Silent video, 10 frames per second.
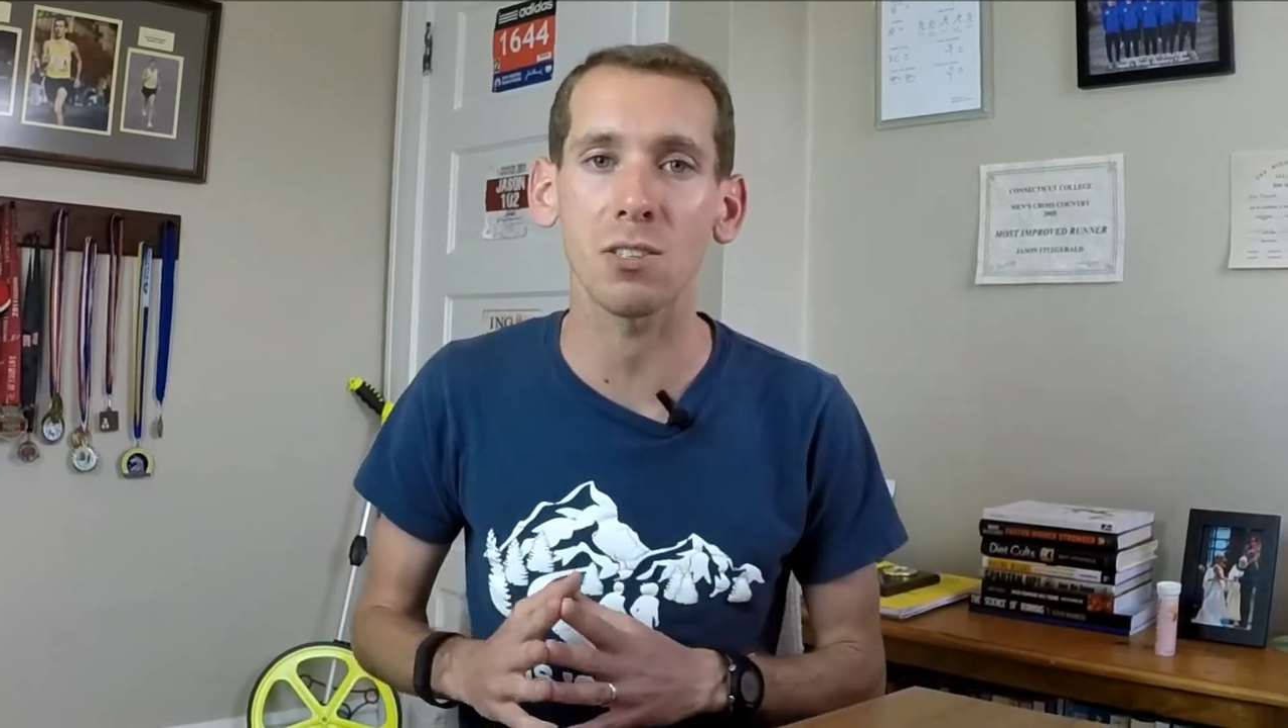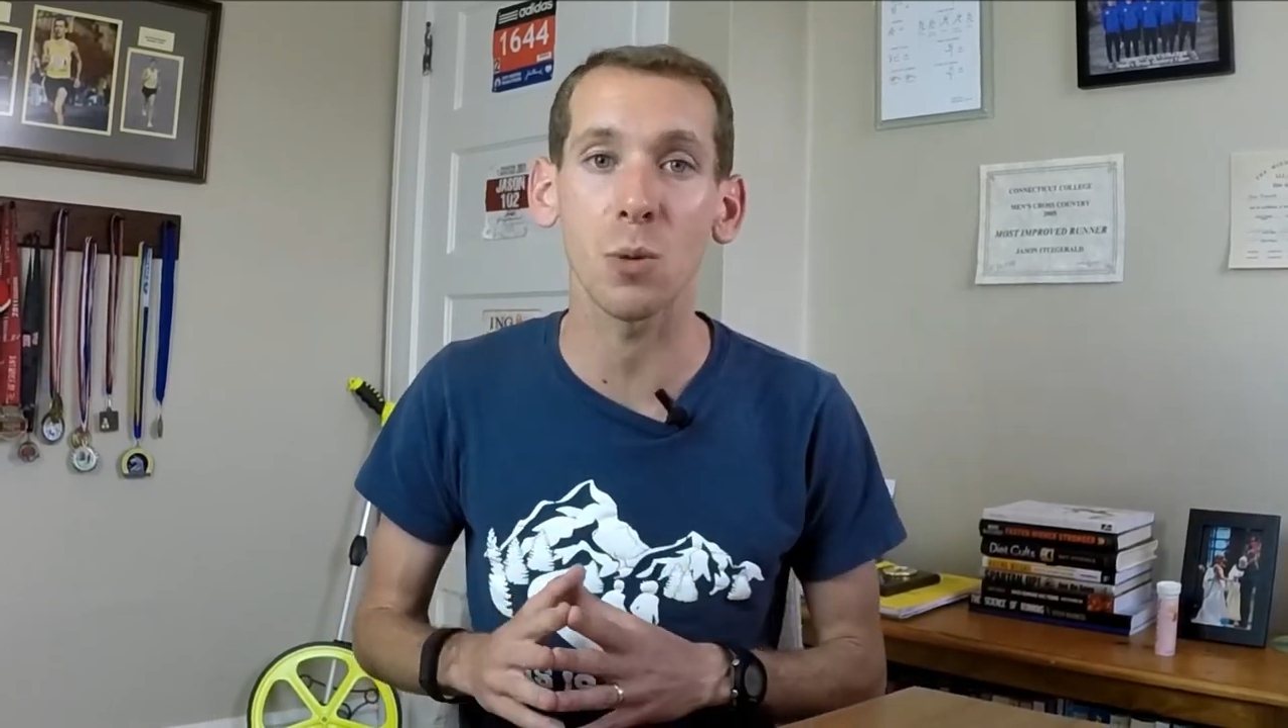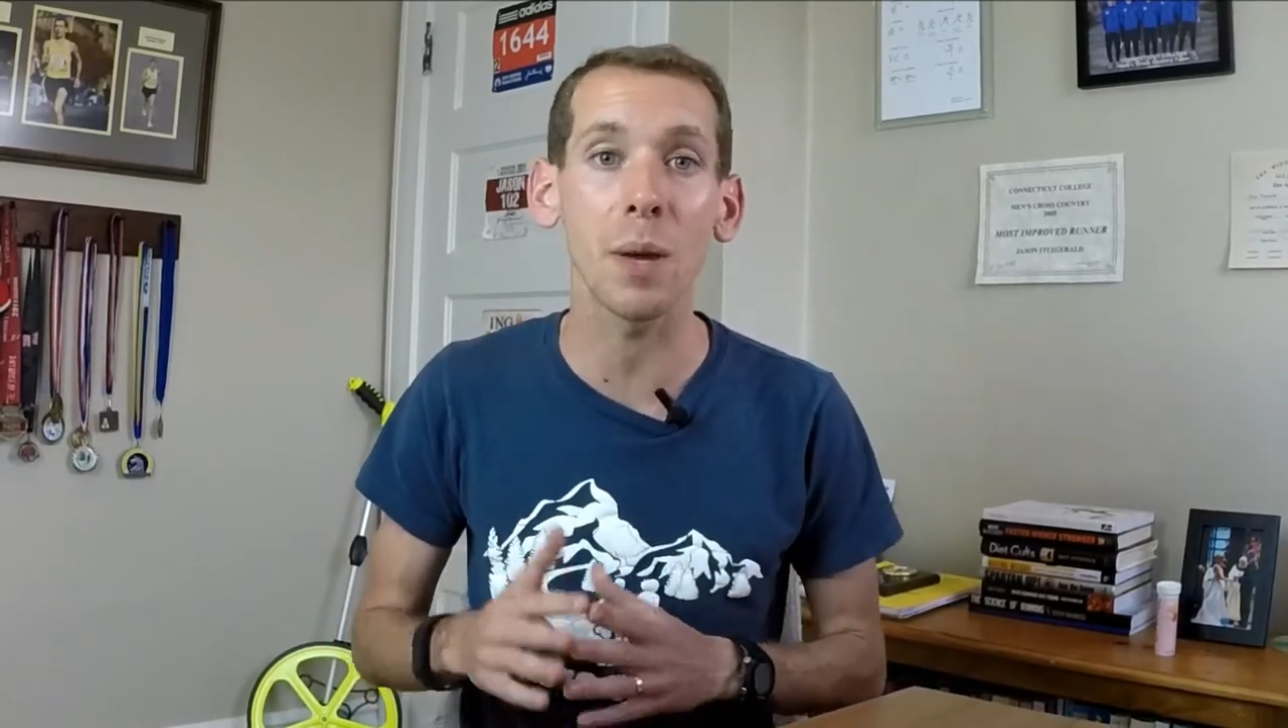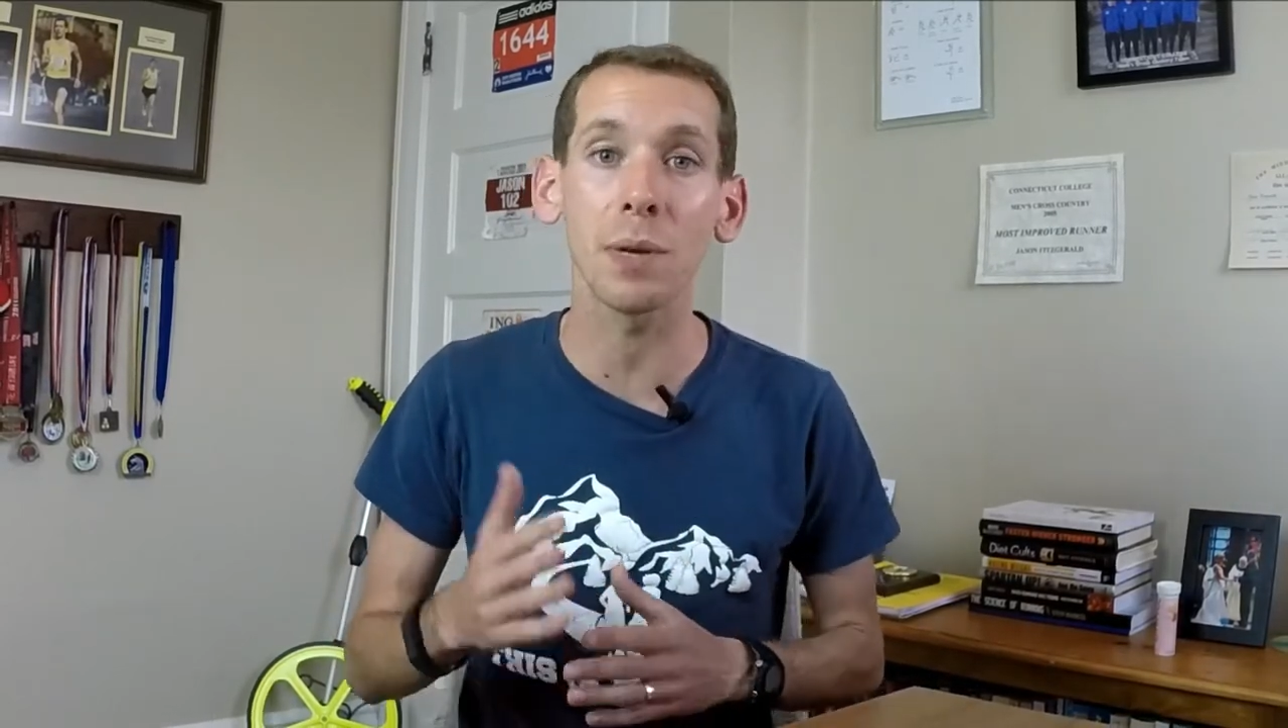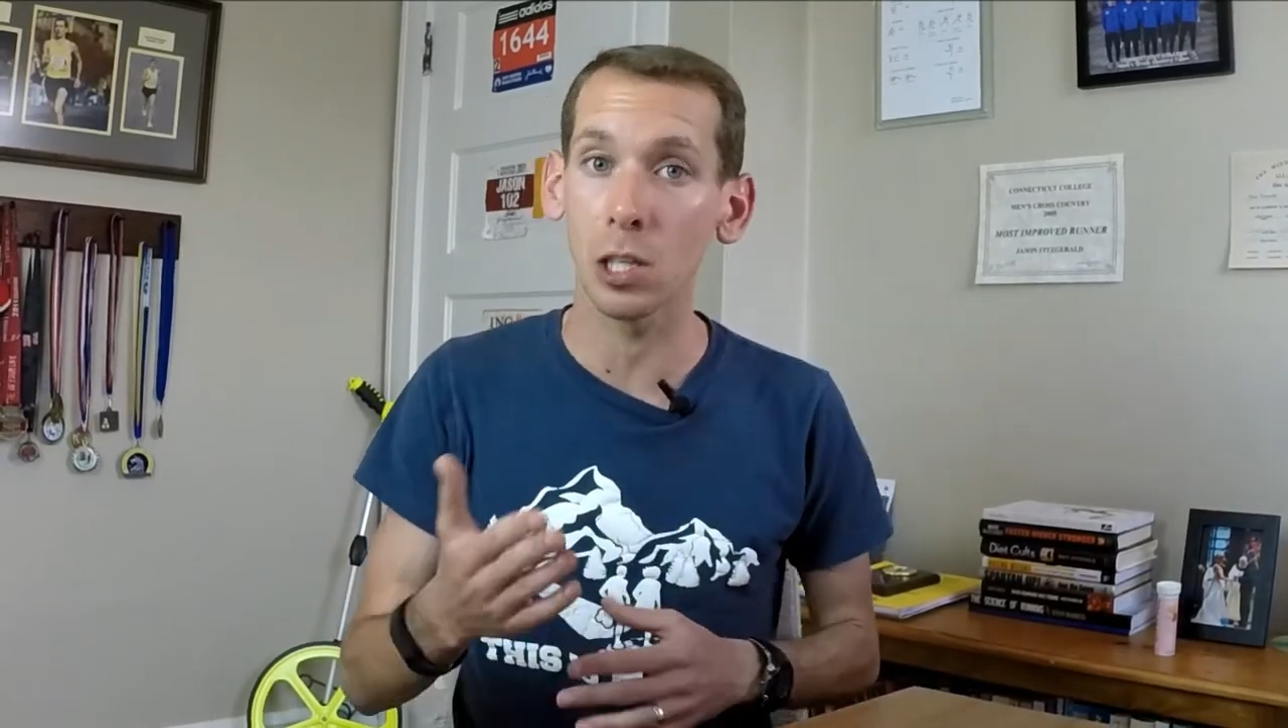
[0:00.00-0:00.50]
So
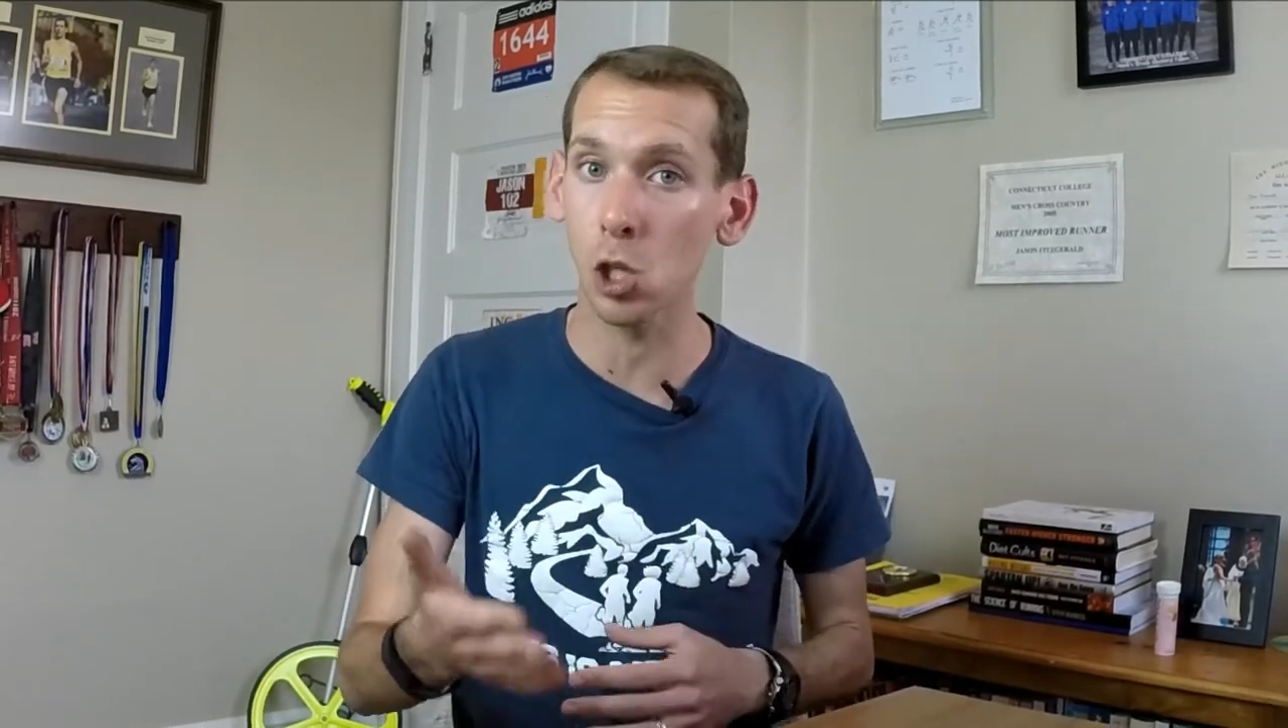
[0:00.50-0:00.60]
maybe a